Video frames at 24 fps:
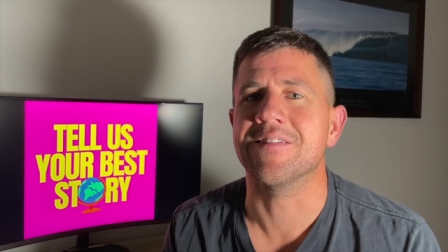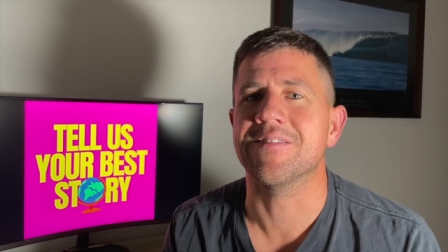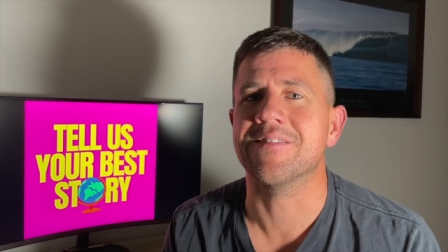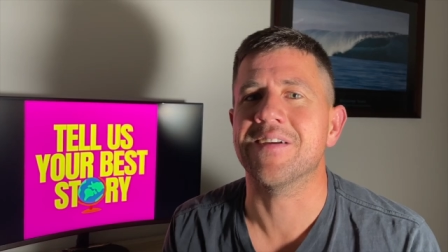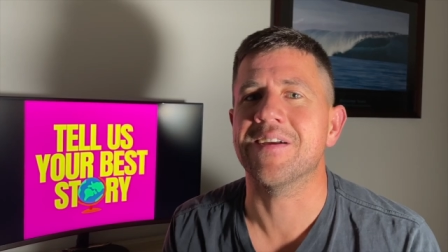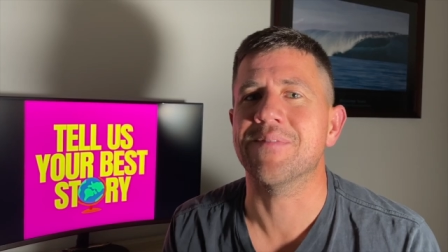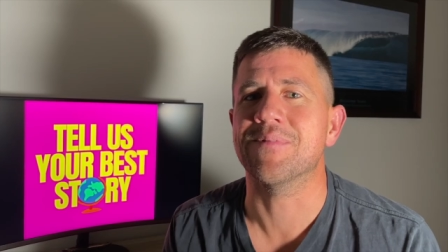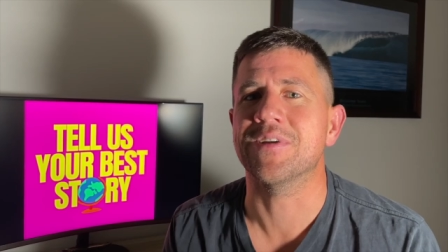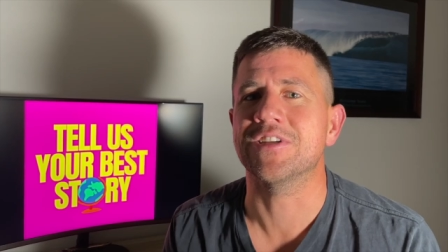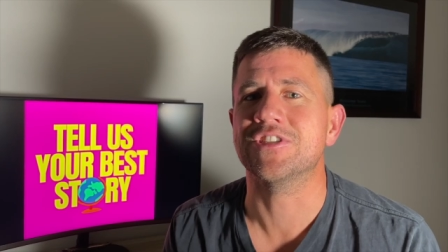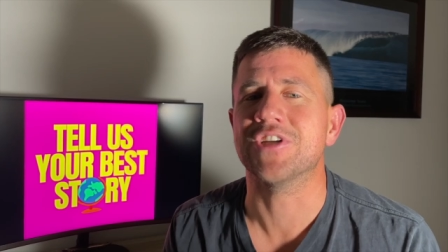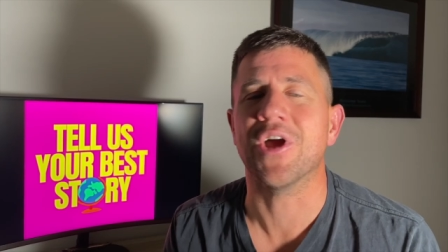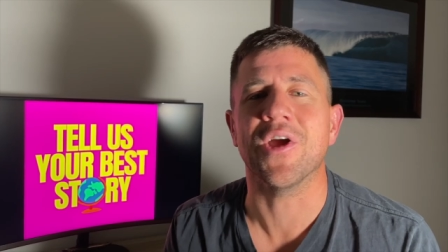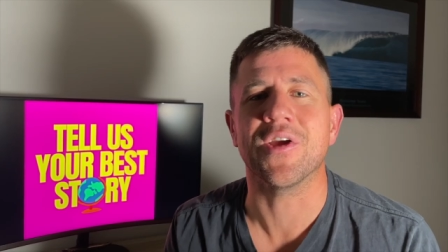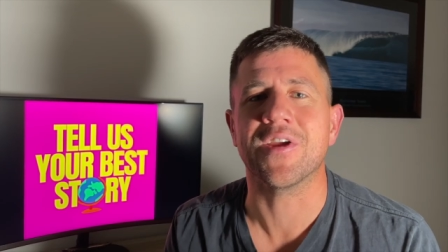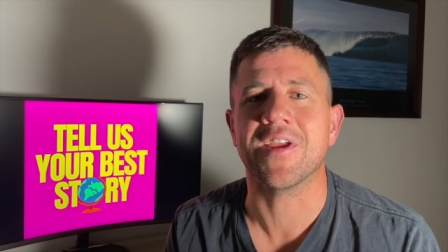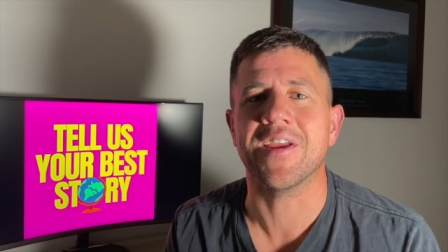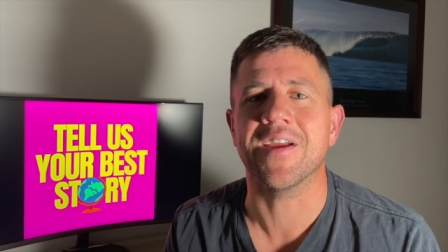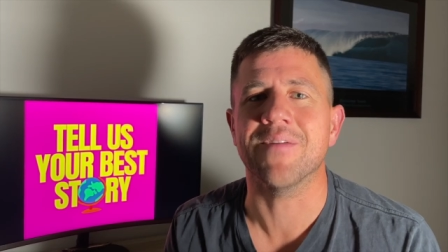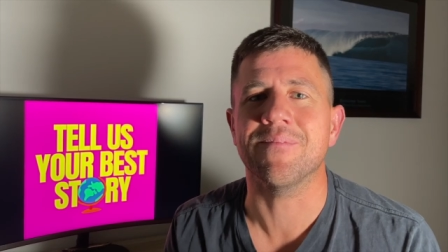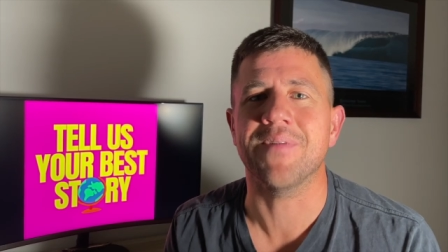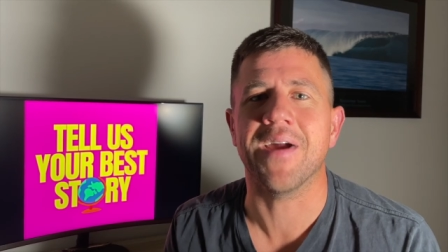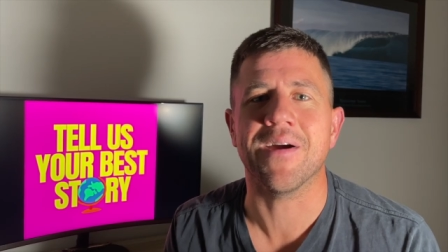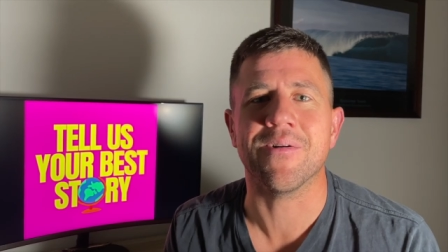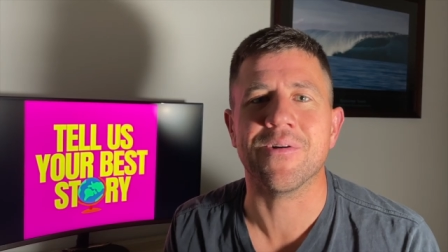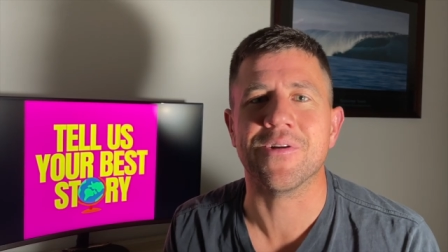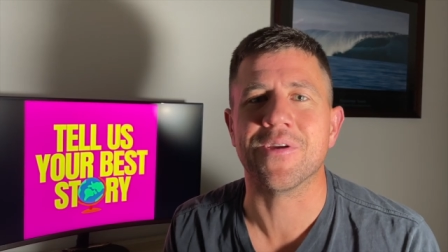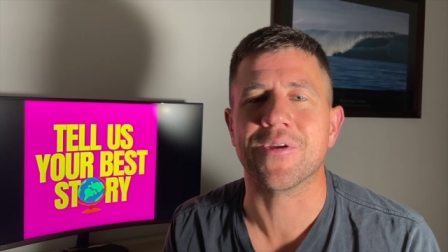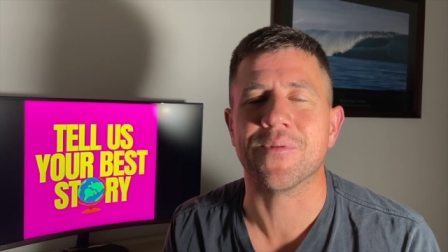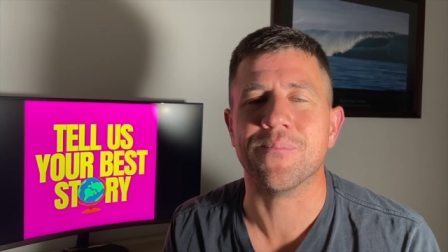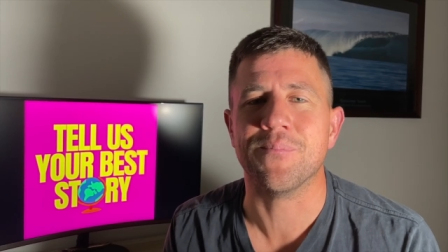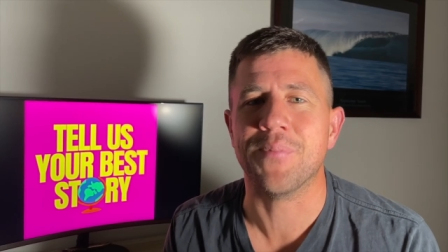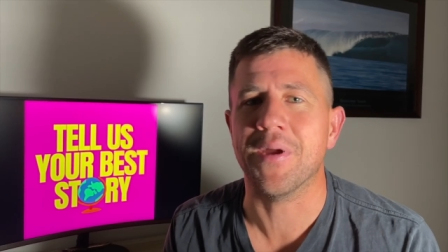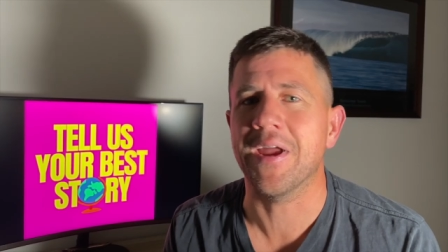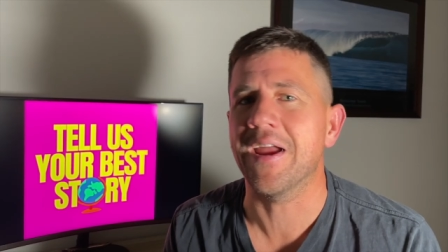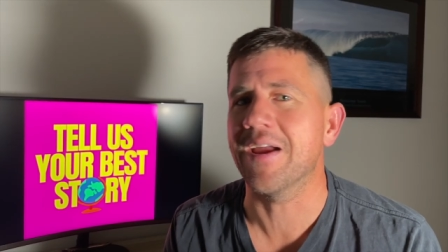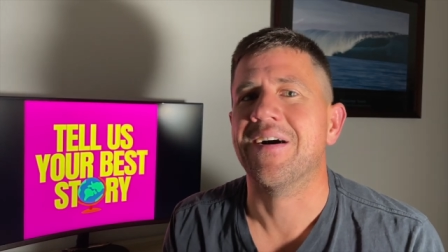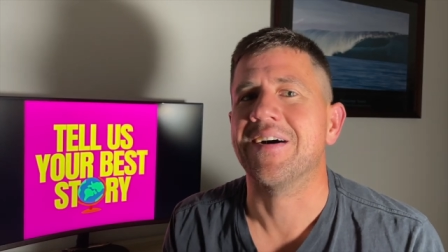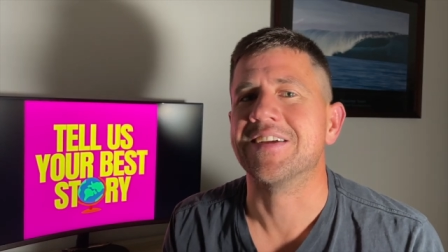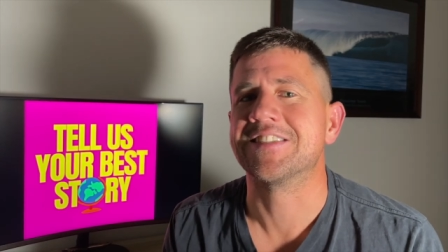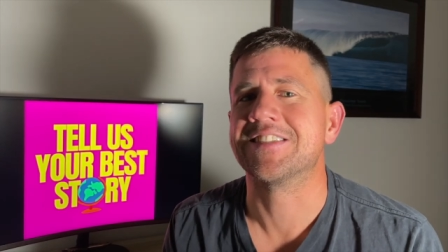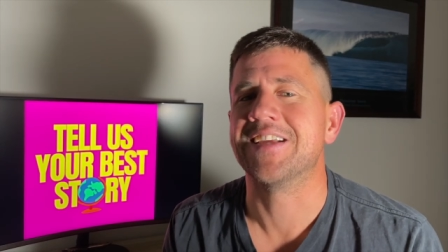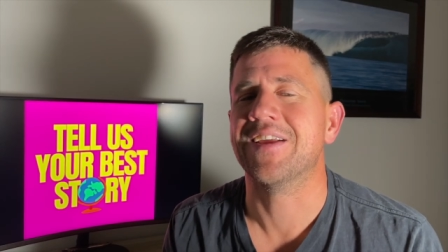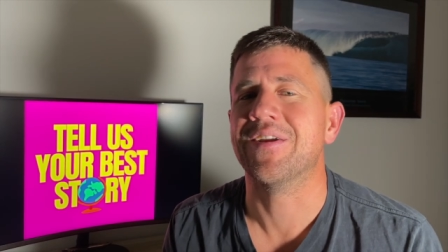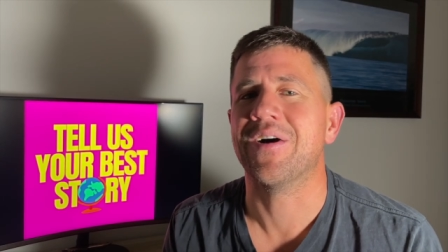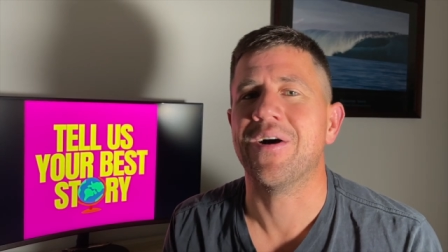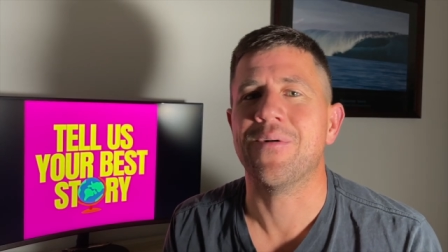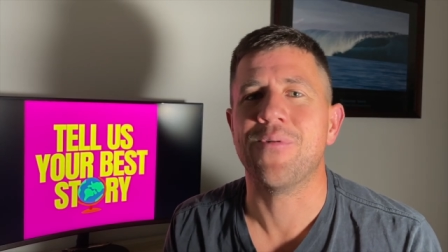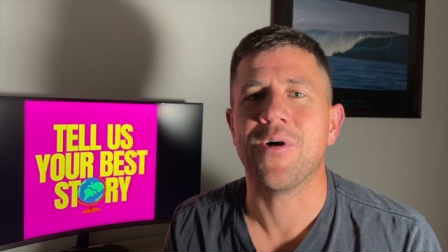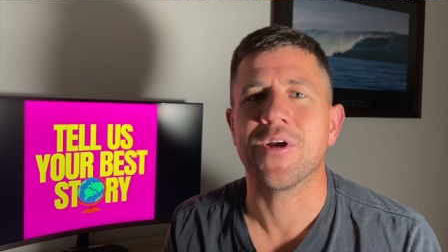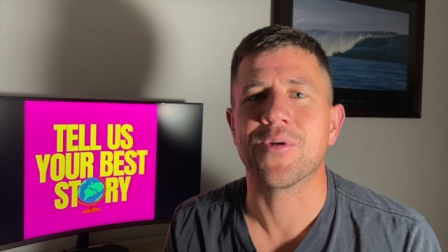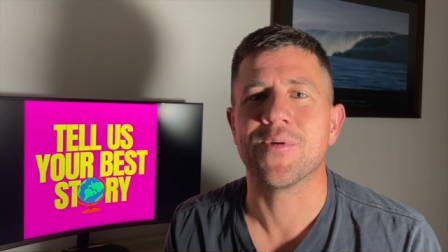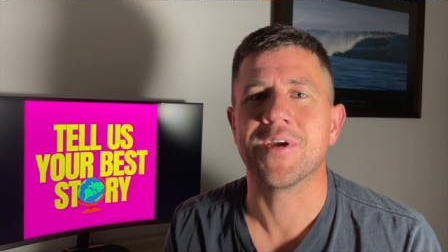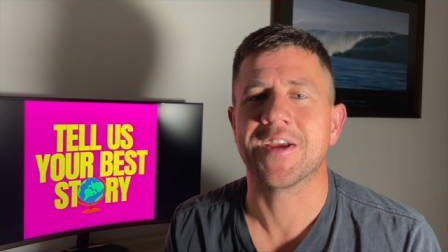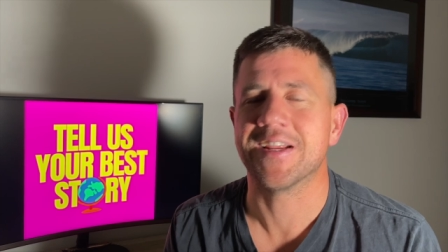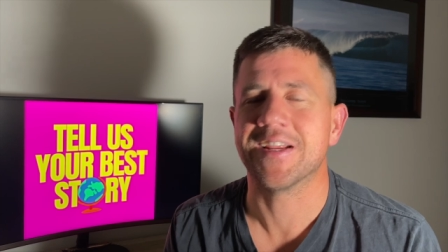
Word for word: and, and we're joking about what it could be. I said, oh, why don't we